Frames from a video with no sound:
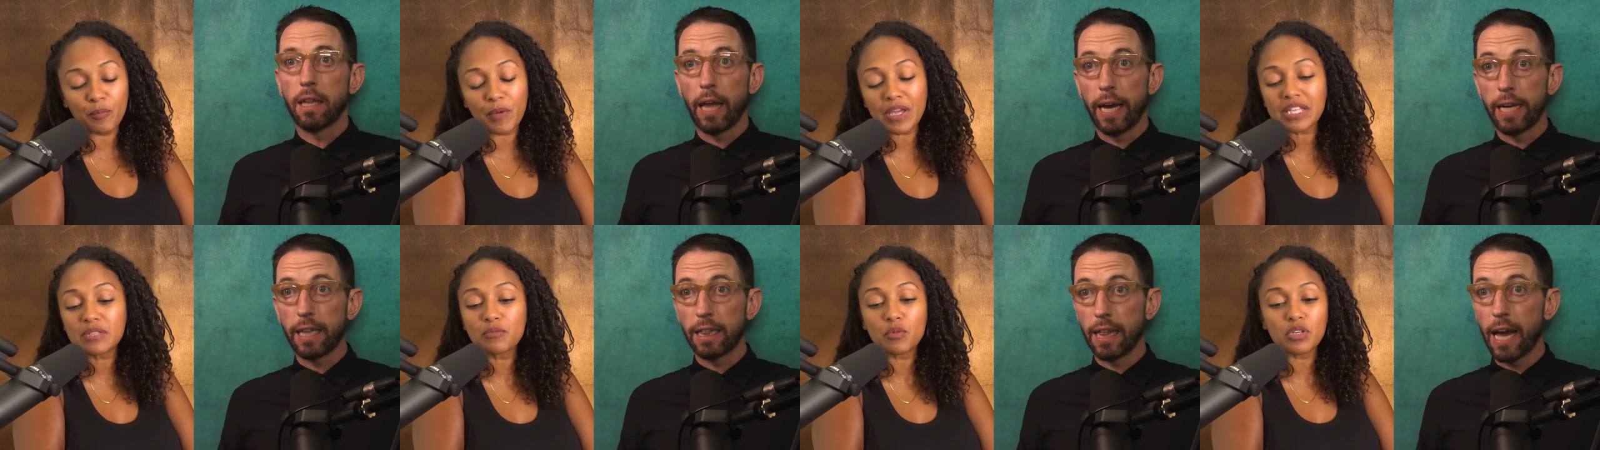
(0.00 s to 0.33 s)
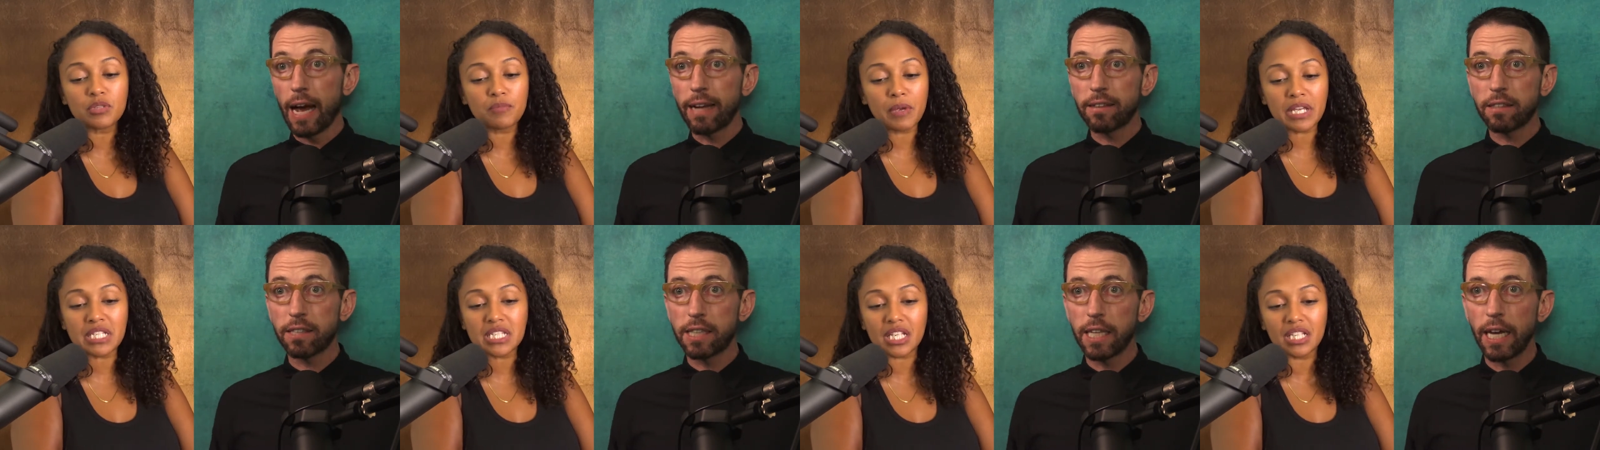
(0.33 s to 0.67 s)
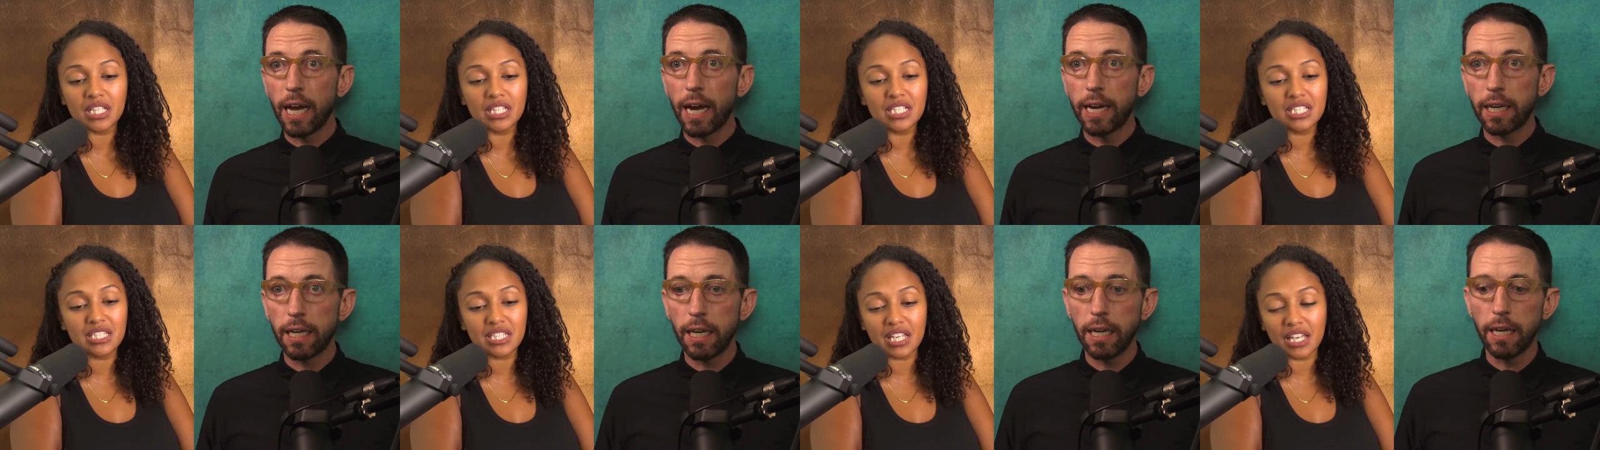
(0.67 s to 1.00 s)
Speaker 1: We're, like, ba that's we're basically
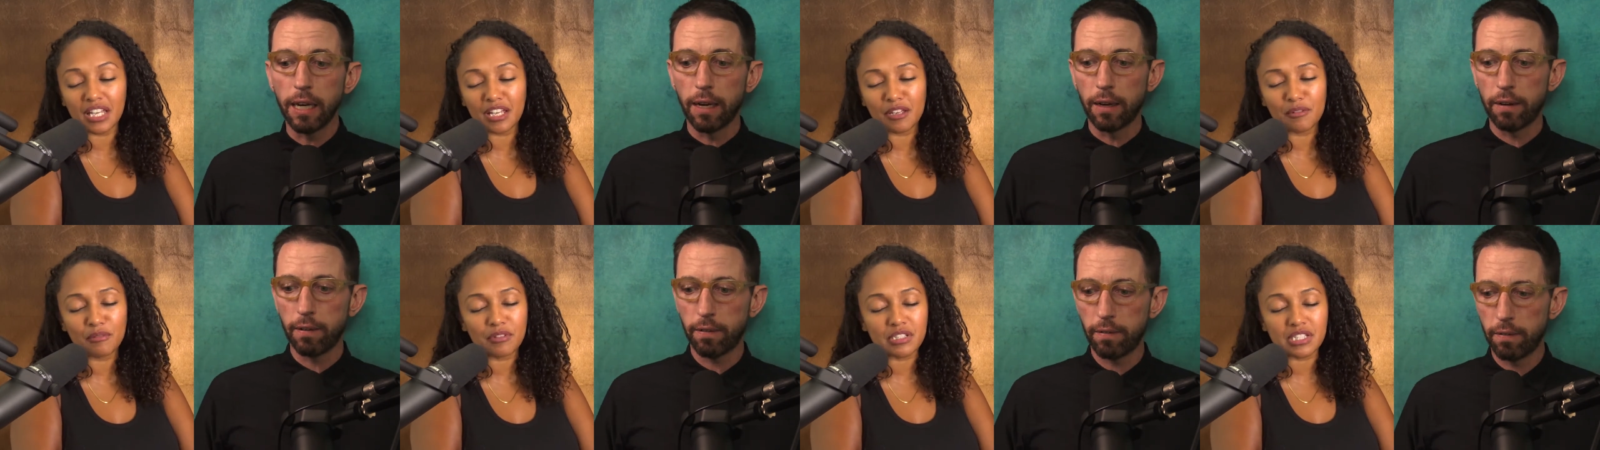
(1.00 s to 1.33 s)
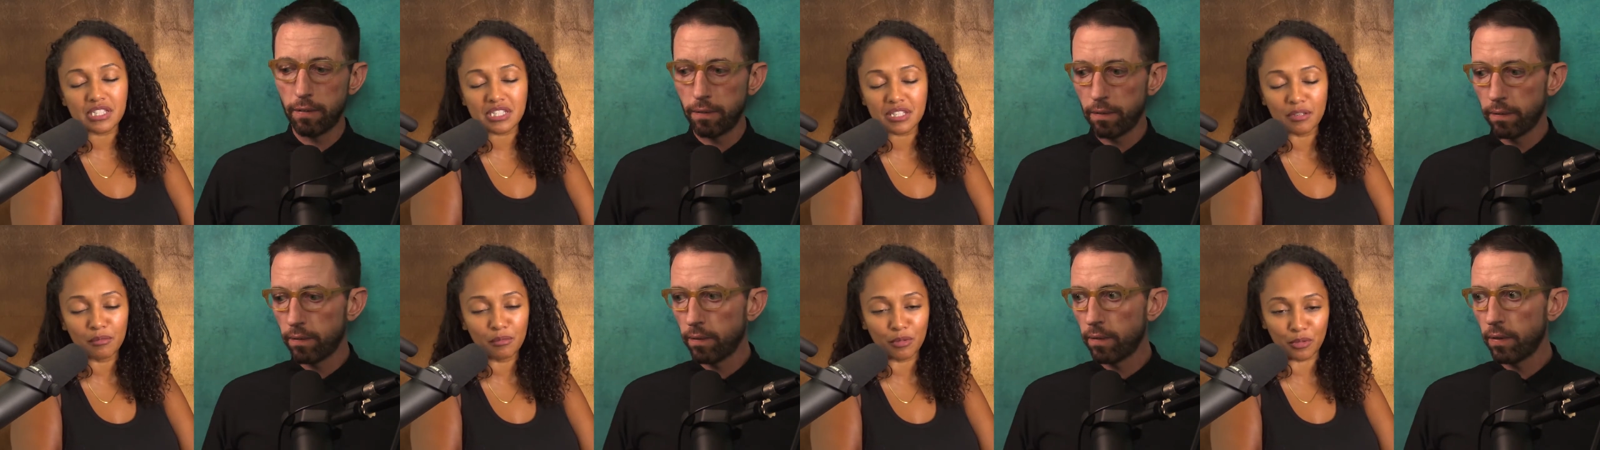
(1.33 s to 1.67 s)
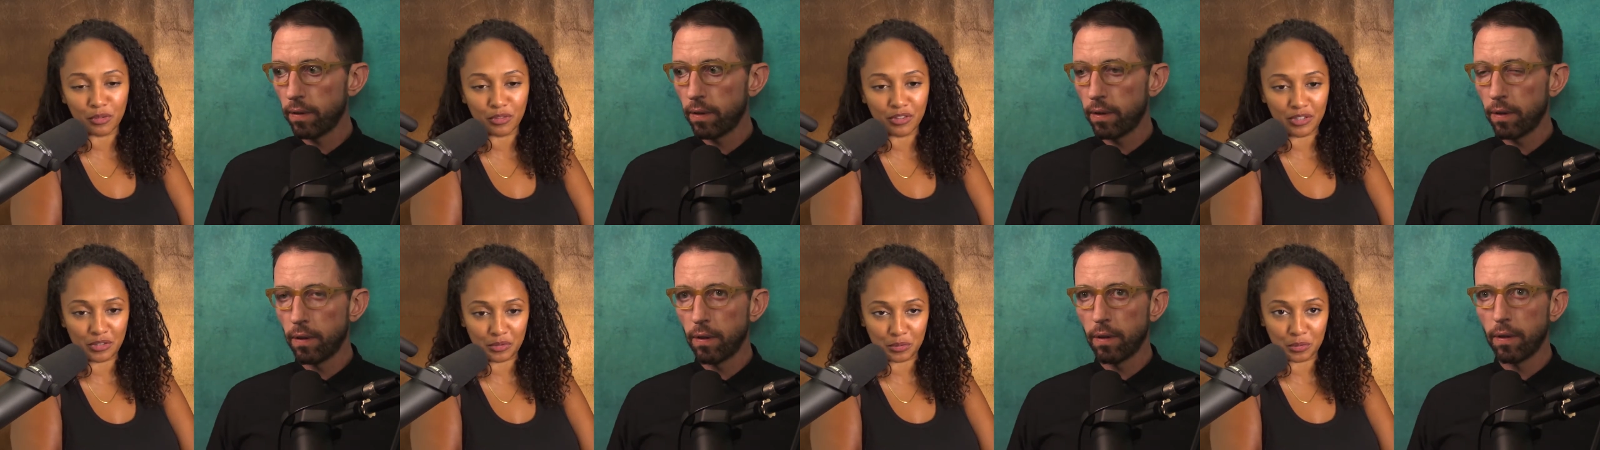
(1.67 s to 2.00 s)
the idea. saying
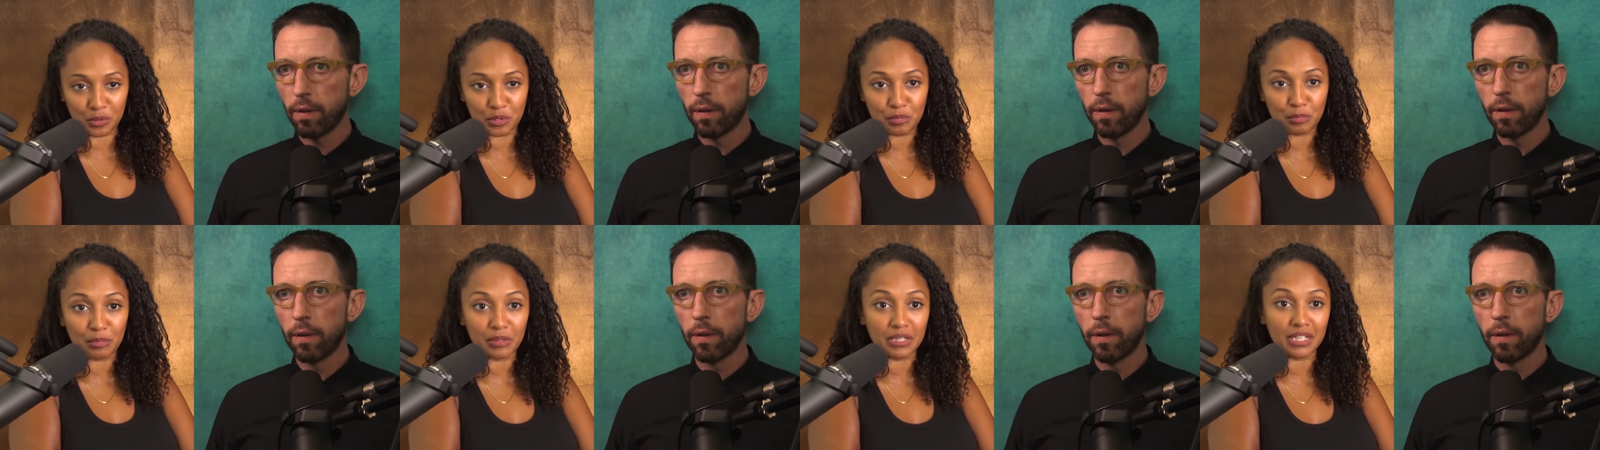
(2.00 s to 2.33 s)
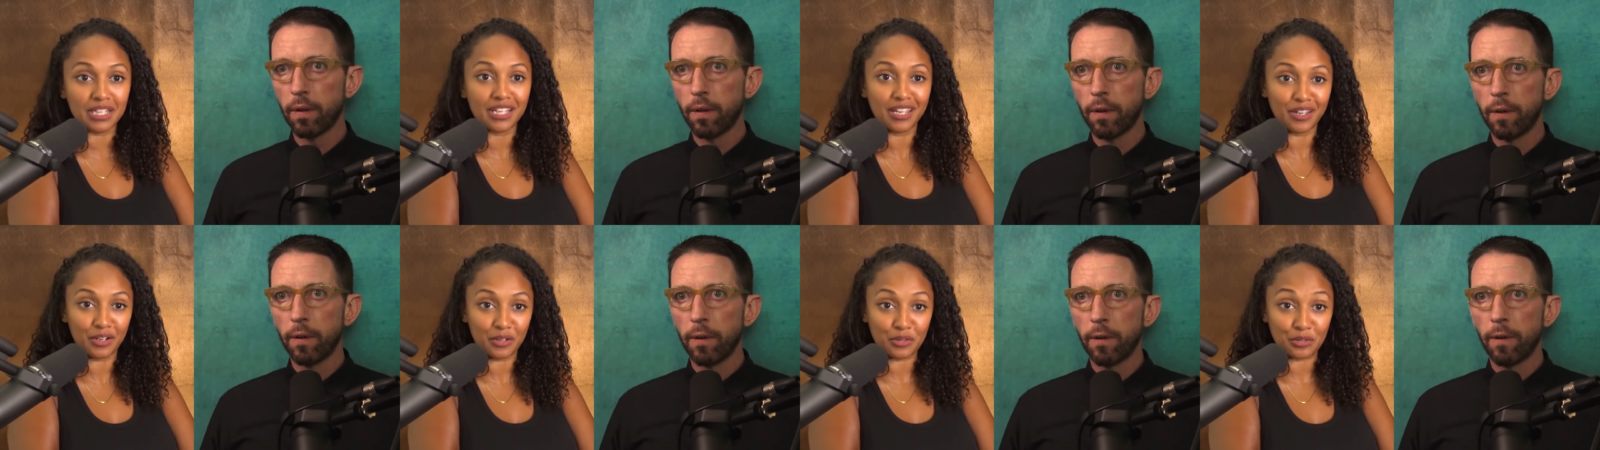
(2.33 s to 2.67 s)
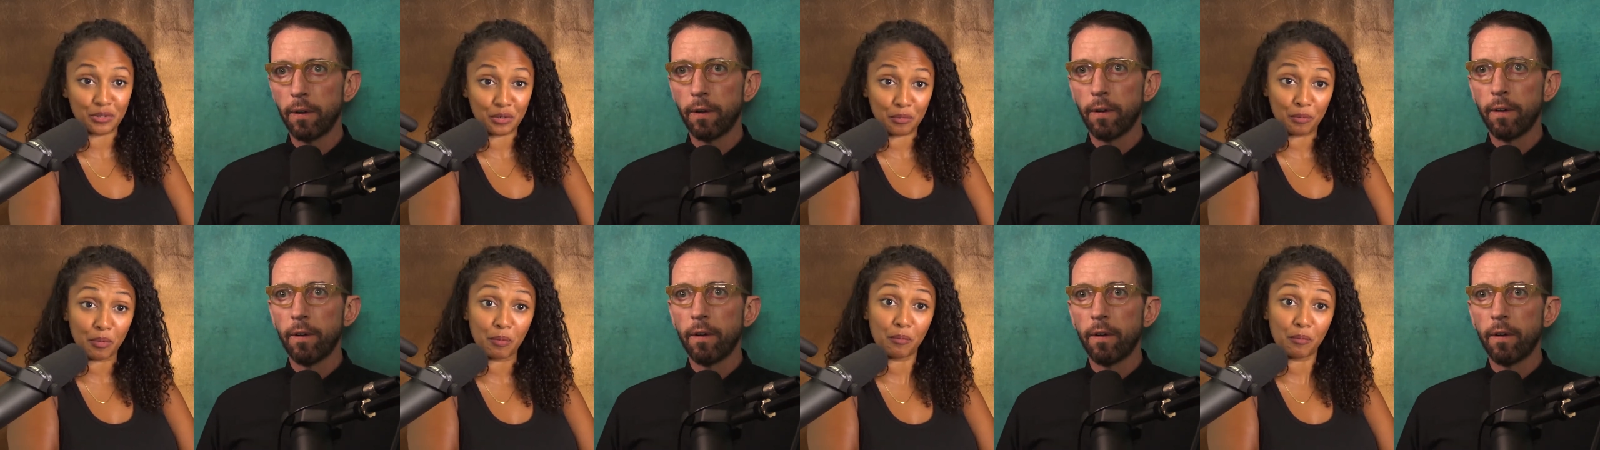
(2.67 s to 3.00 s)
similar things. We're splitting hairs here,